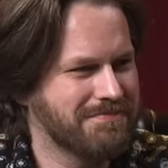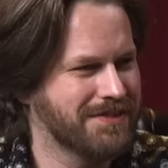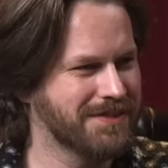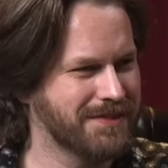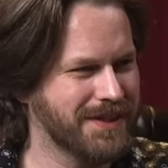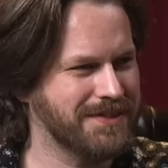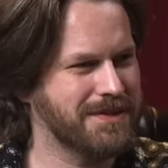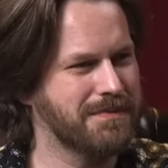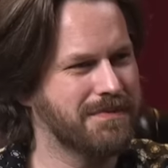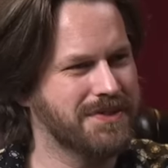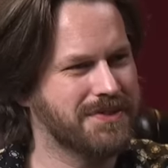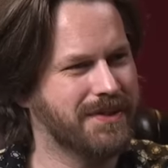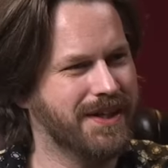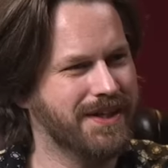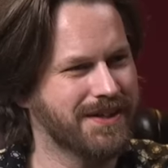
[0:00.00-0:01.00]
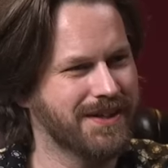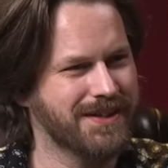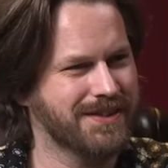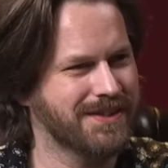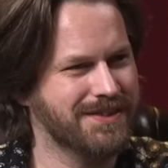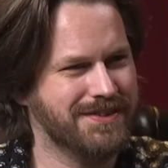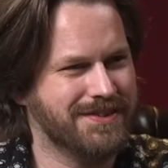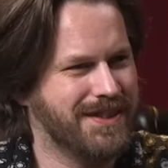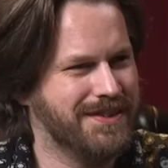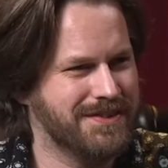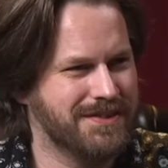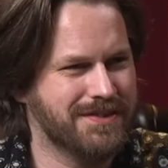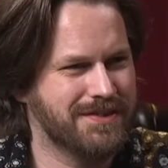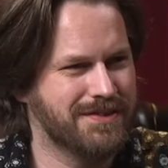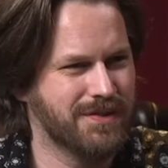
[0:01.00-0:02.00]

The rest of the movie's great, and then it just has a